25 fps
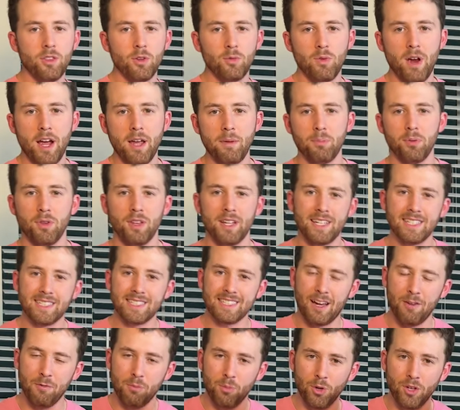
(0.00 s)
in the right
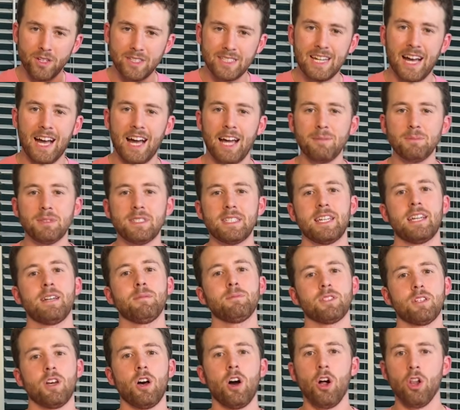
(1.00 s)
place. i put
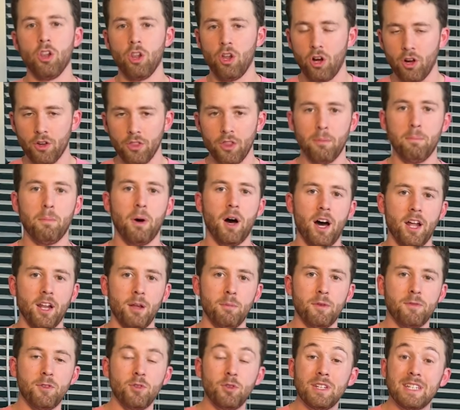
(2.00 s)
timestamps along the
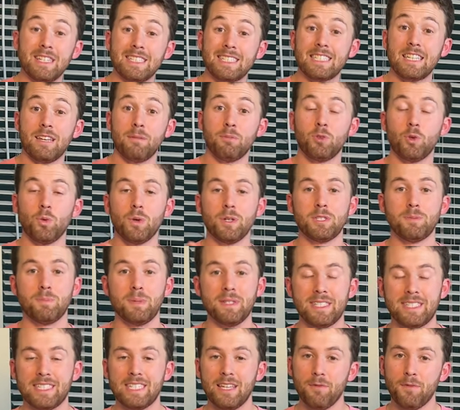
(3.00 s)
bottom if you need to skip to a
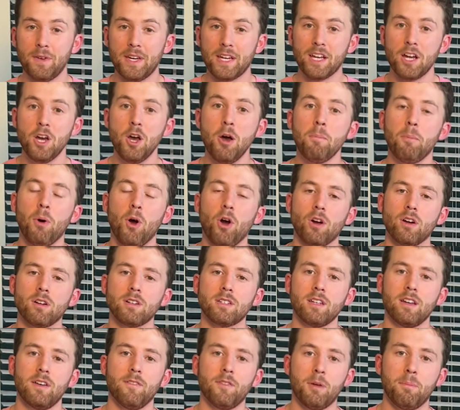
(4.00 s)
specific
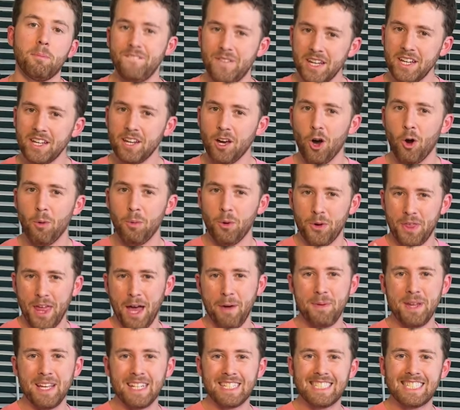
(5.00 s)
part of the video. But with
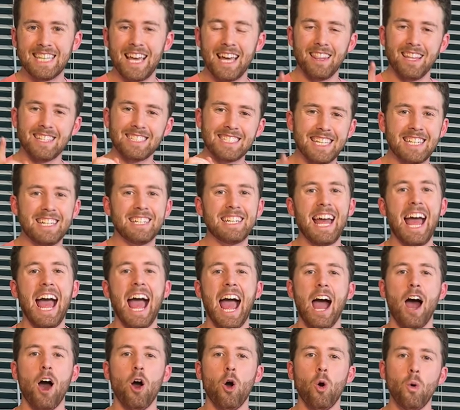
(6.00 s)
that being said, let's get into
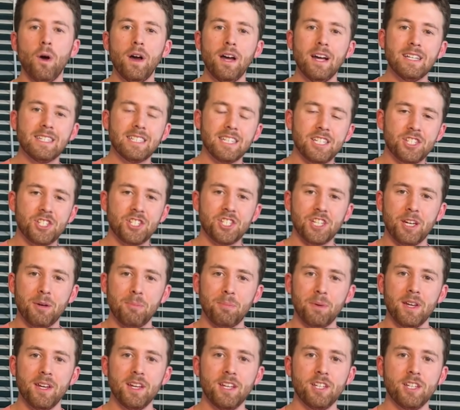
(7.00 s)
how to ship